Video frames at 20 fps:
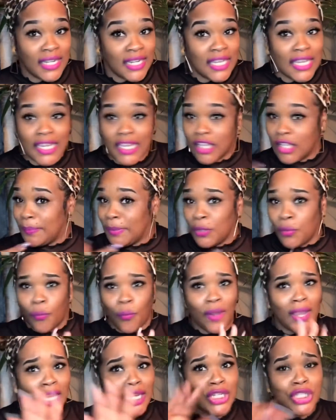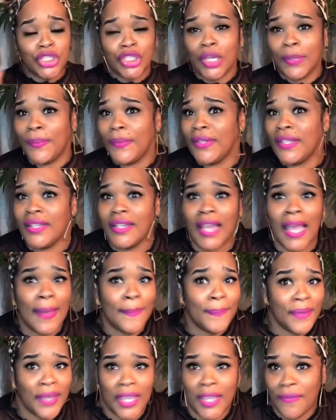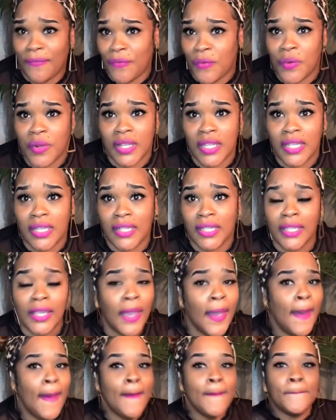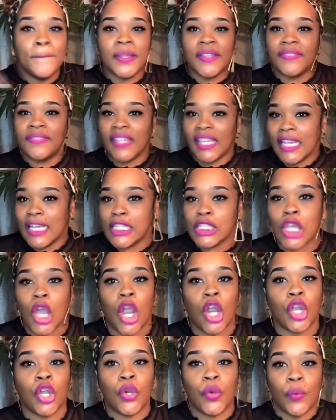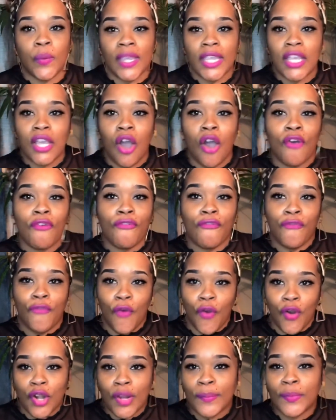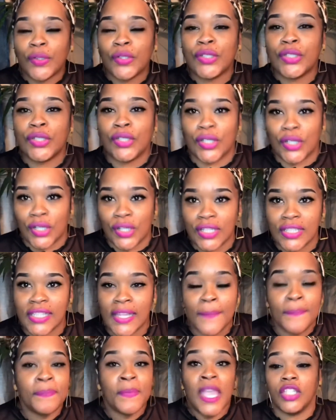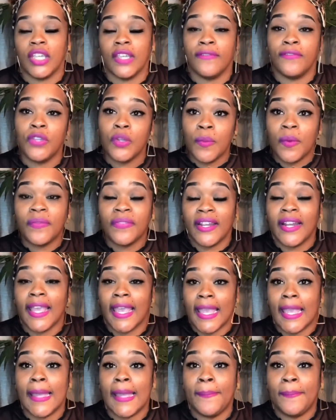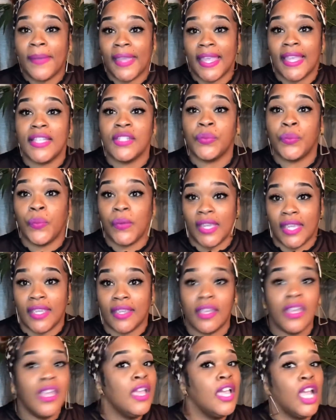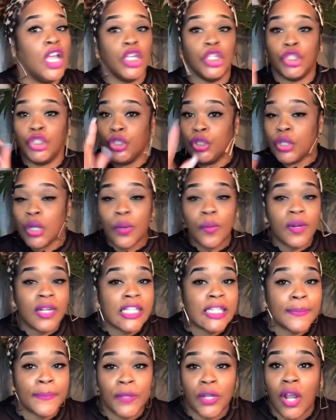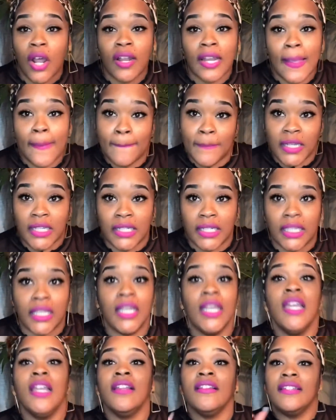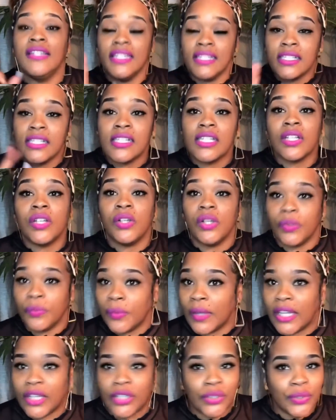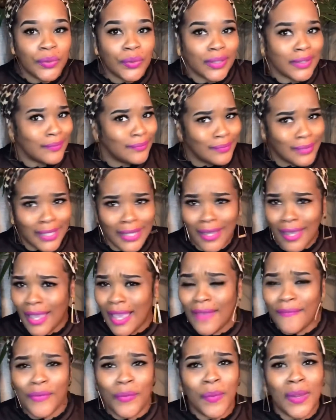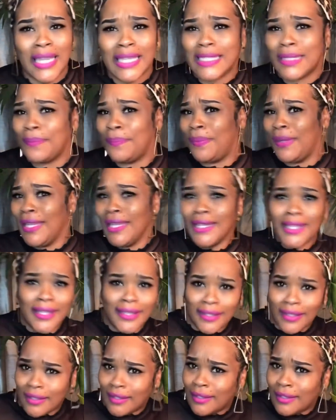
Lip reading: It could be way cheaper than I paid for, honey. But these are quick, affordable looks. If you want that headband wig and you don't want to spend all that money, this is a good way to do it. Half a wig's been in.